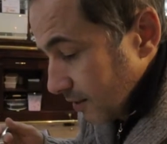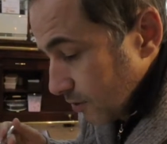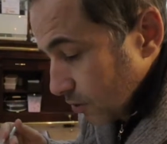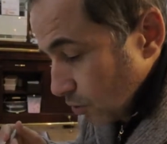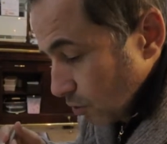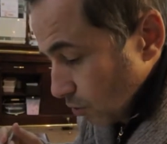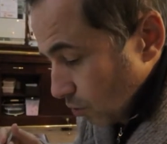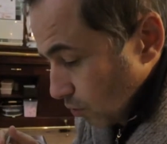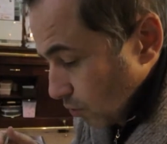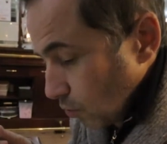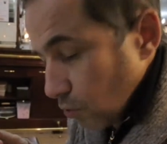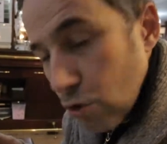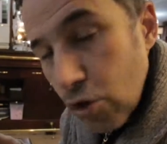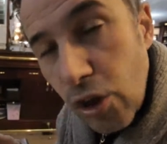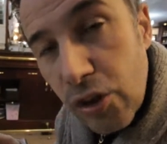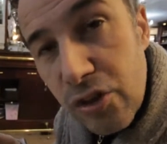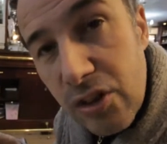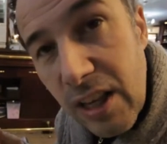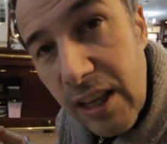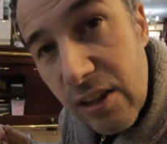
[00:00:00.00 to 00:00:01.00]
You
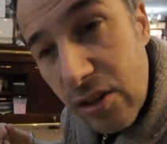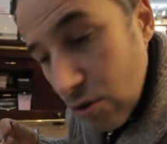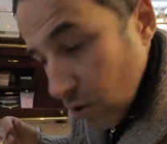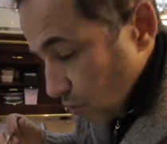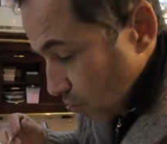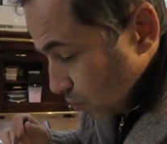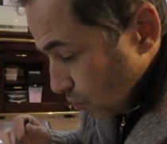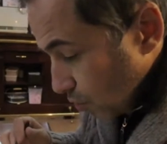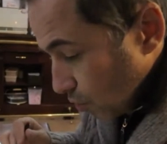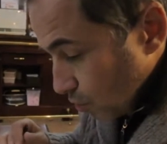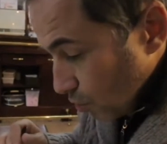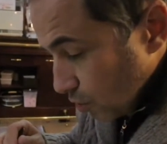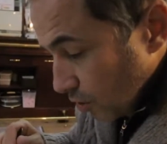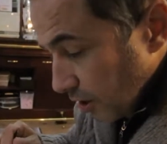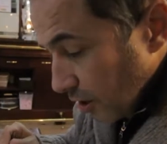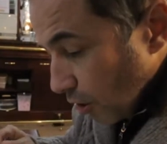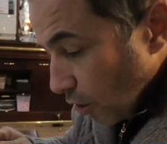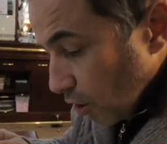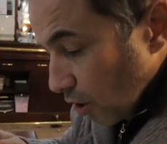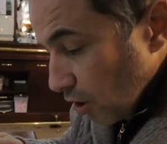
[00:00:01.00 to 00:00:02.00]
just taste
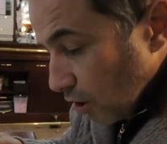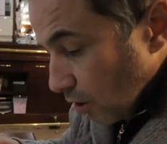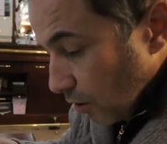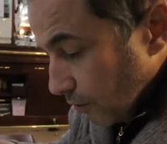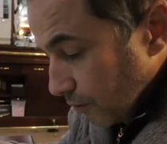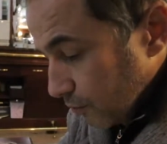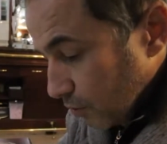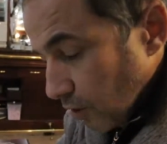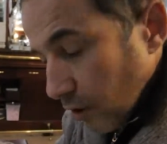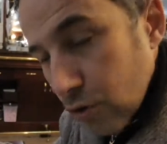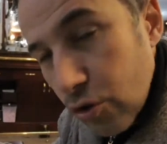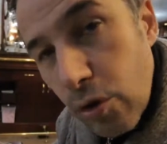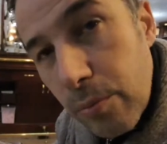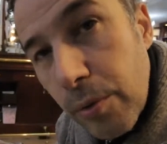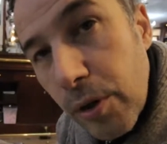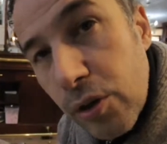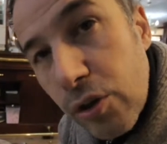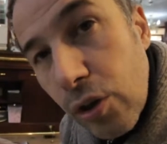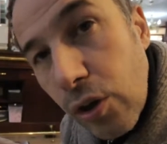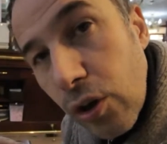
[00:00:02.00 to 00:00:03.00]
the oil and the
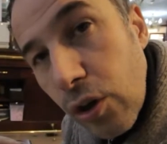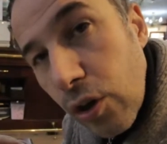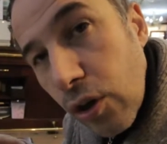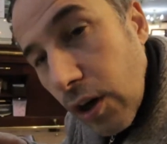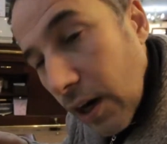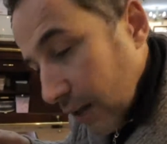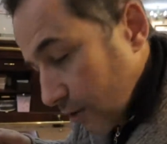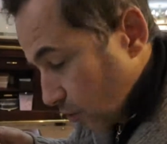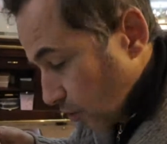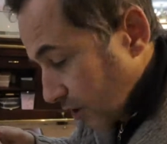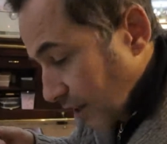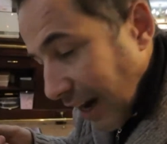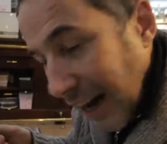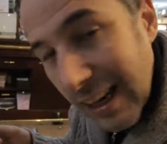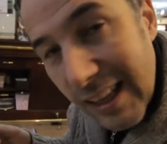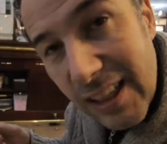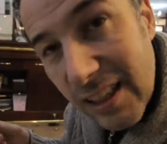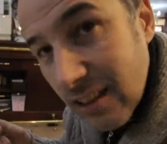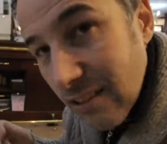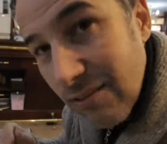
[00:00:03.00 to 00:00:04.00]
butter and the
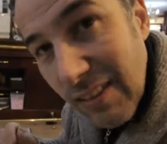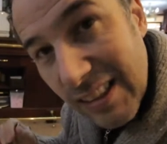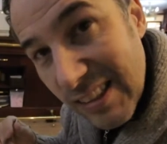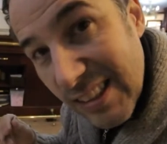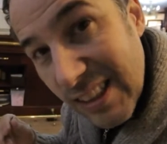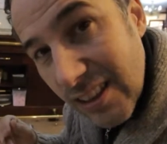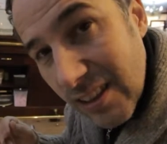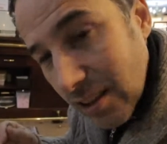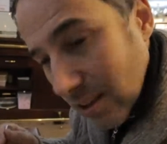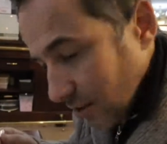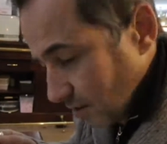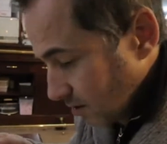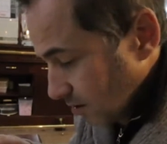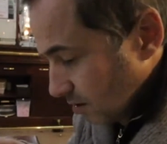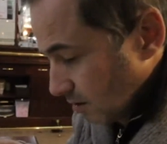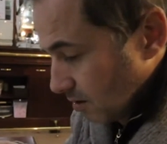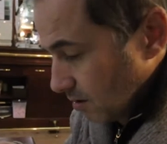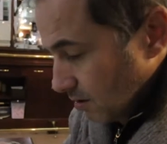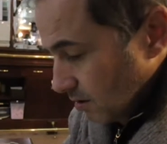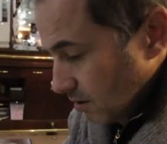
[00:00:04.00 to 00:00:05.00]
garlic, that's it.
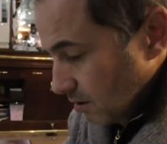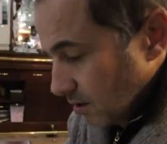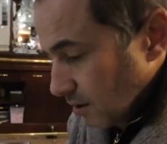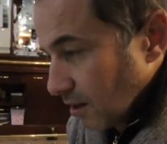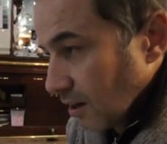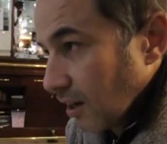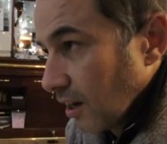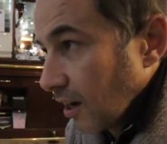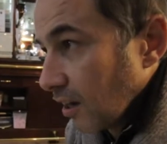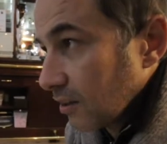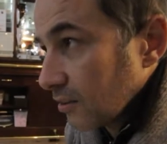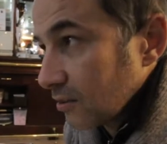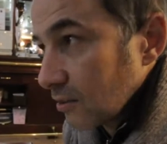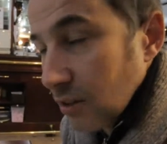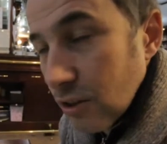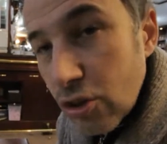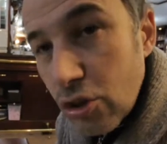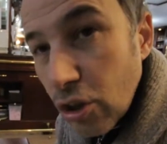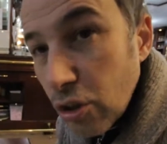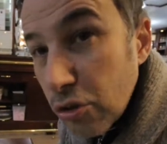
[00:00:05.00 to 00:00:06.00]
And
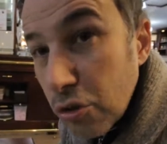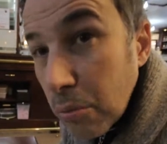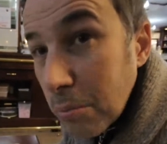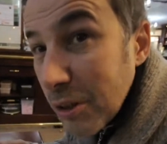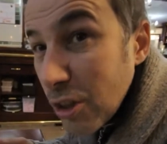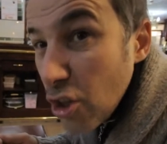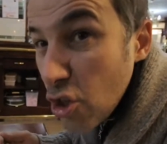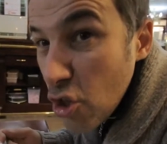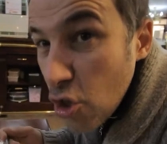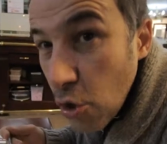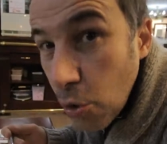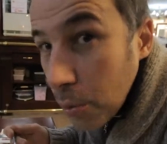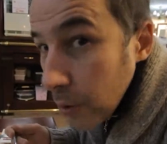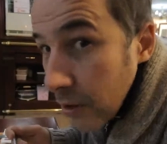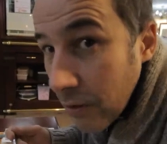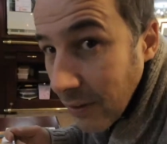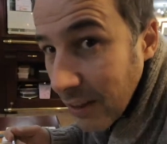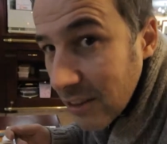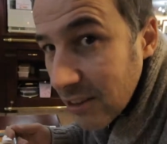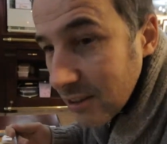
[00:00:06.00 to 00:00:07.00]
it's just a bit
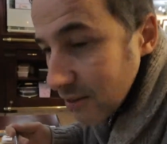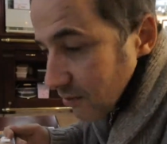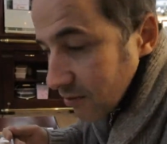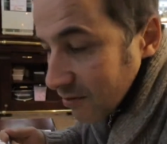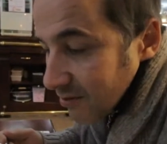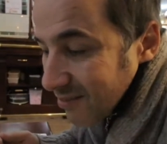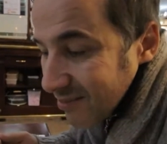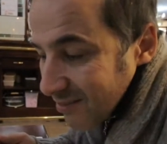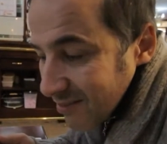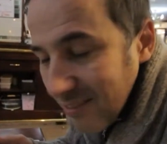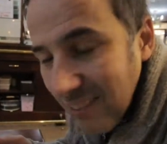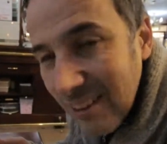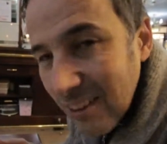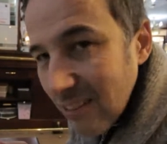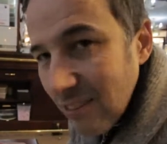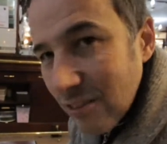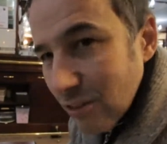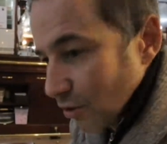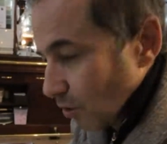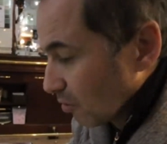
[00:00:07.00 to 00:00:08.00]
chewy,
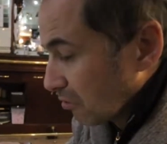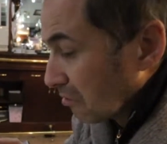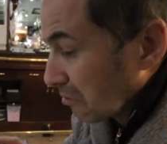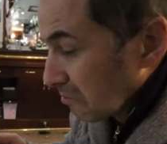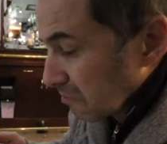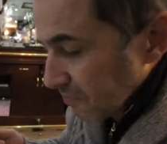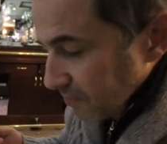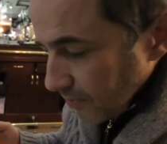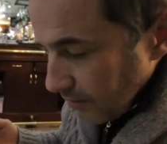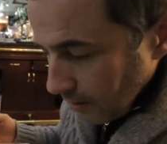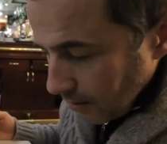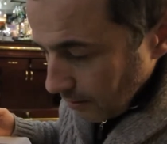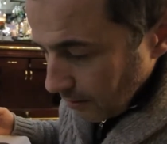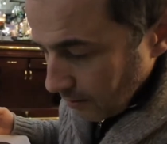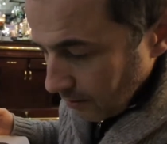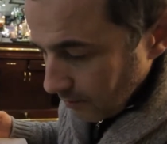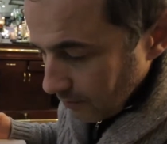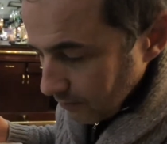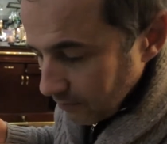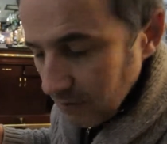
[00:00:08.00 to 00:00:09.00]
so
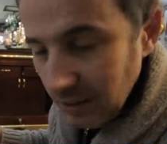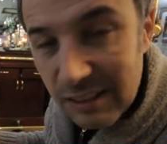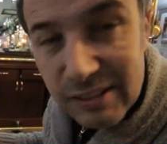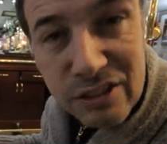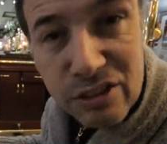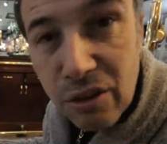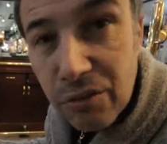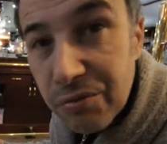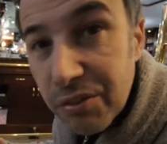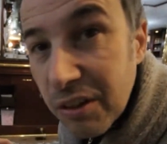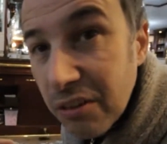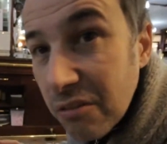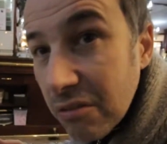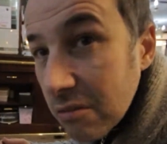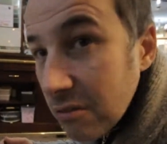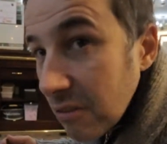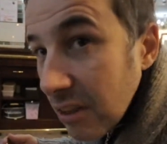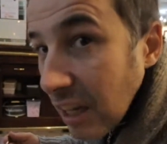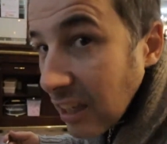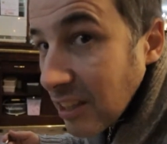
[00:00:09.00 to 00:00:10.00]
there's
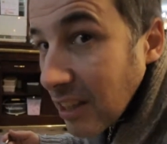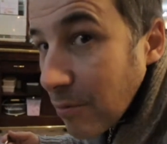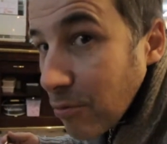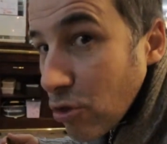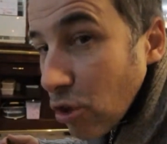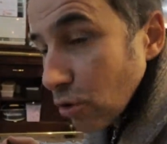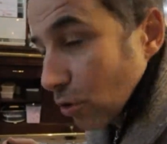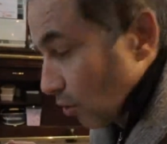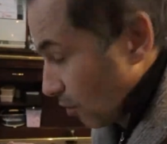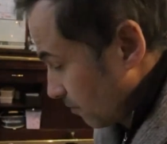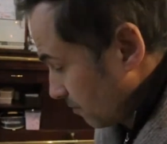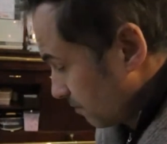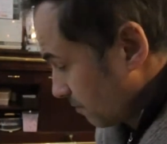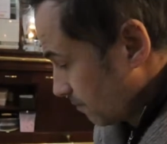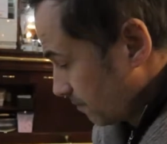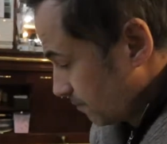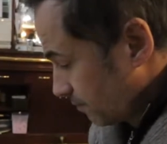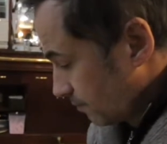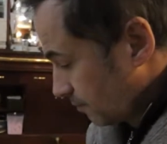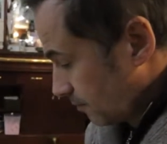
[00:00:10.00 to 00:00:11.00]
nothing exceptional.
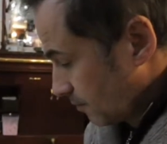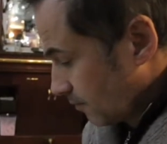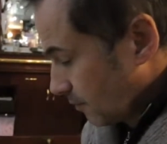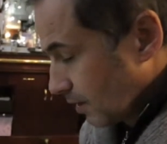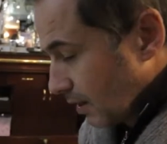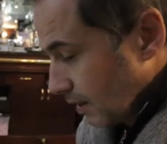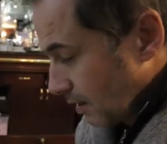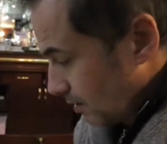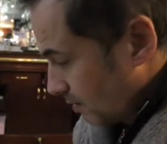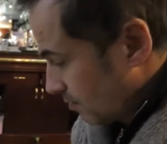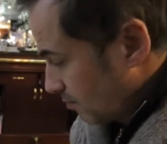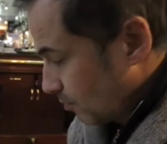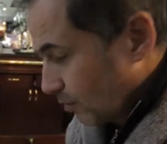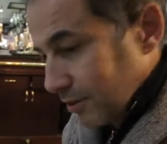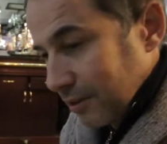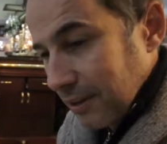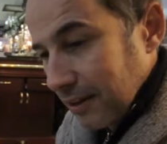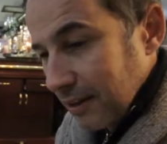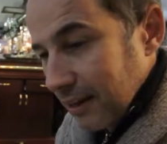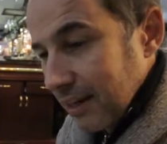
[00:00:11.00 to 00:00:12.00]

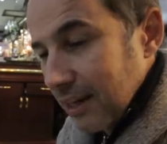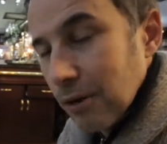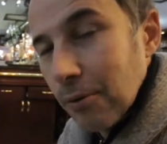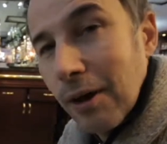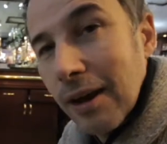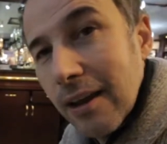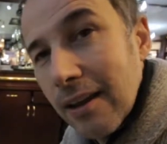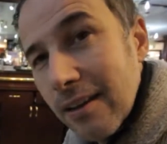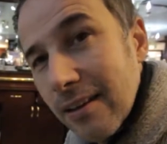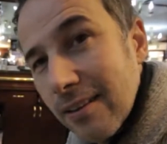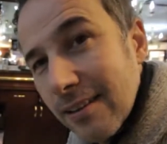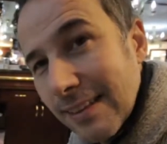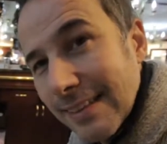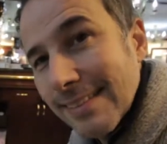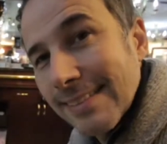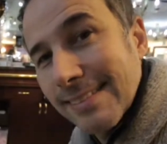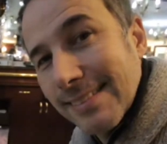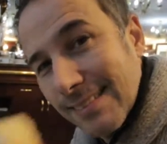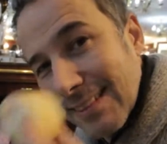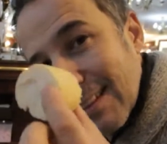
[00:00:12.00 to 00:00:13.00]
But anyway,
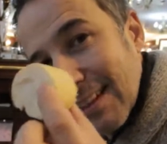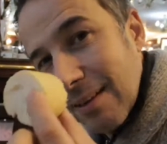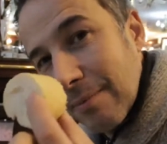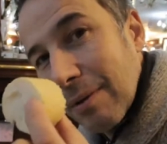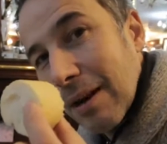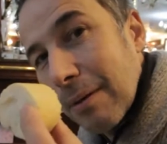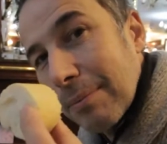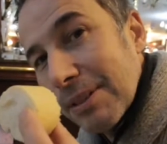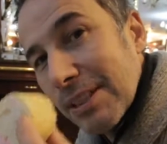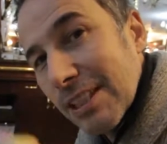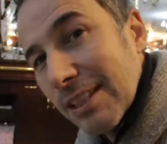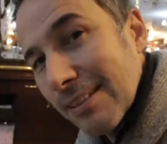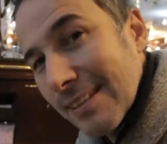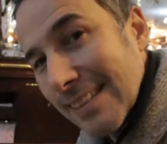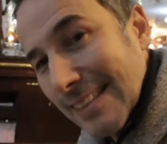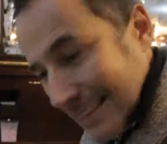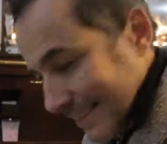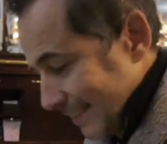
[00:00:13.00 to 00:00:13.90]
bon appétit.